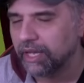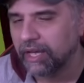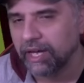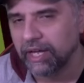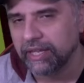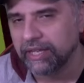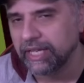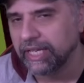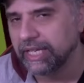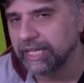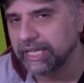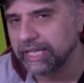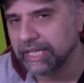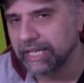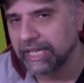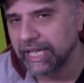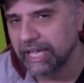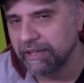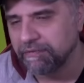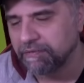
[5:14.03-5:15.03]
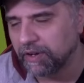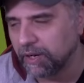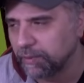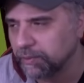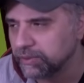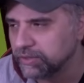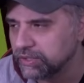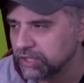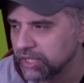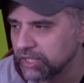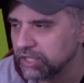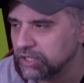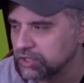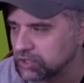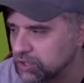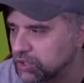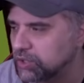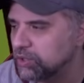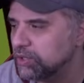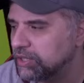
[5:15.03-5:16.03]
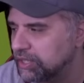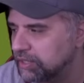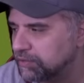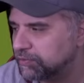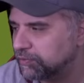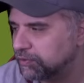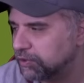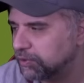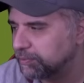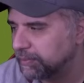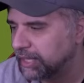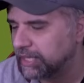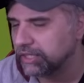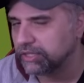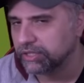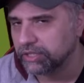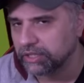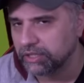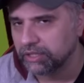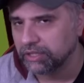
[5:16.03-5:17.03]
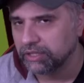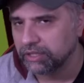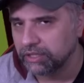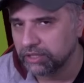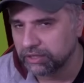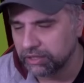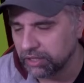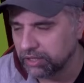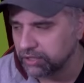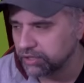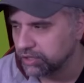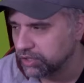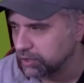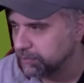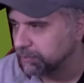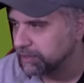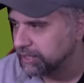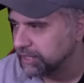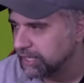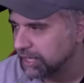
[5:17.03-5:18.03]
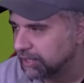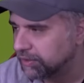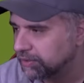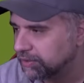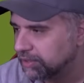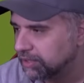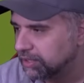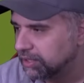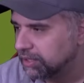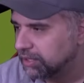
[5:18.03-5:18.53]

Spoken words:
I think if I was going to do this formation, and don't shoot me down,